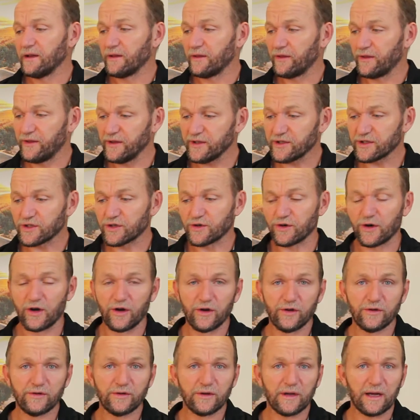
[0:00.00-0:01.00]
This
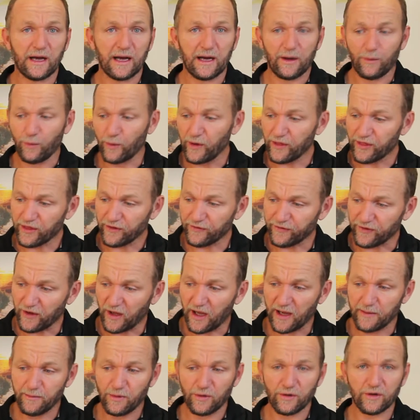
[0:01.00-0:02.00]
drone with the
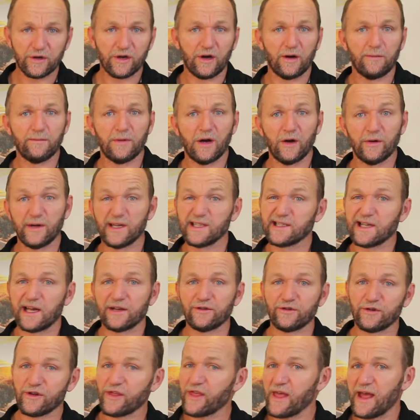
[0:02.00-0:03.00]
Fly More combo is
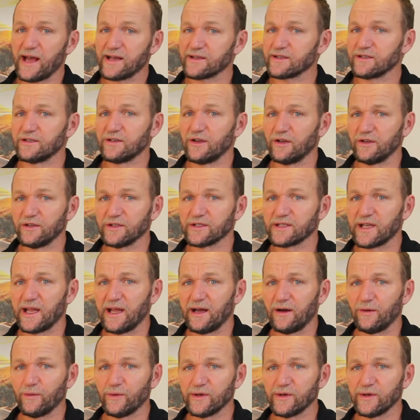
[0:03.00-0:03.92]
under $1,000 now,